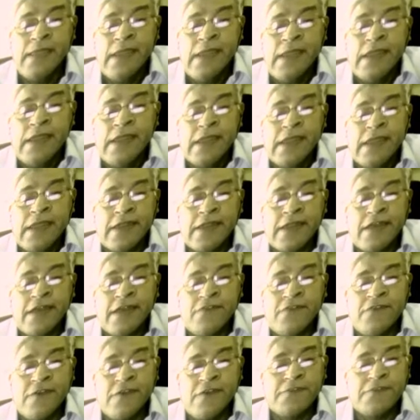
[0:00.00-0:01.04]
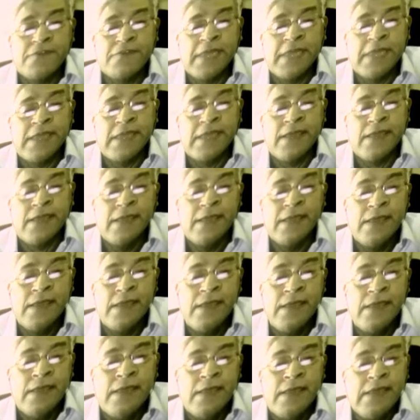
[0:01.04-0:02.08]
Delta FOSB,
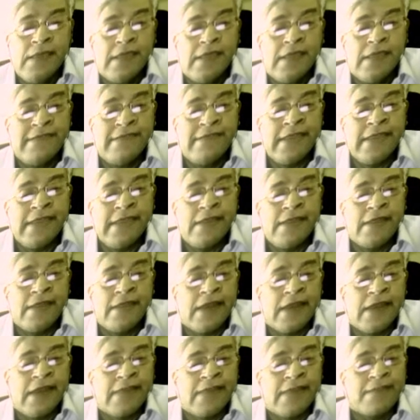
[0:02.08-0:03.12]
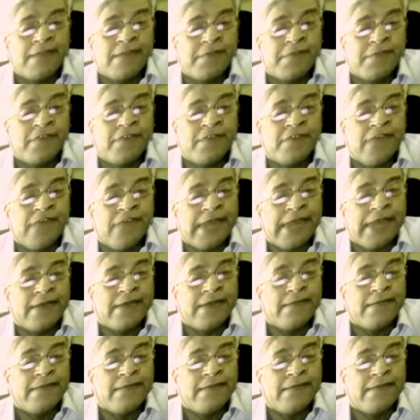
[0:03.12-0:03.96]
a gene transcription factor,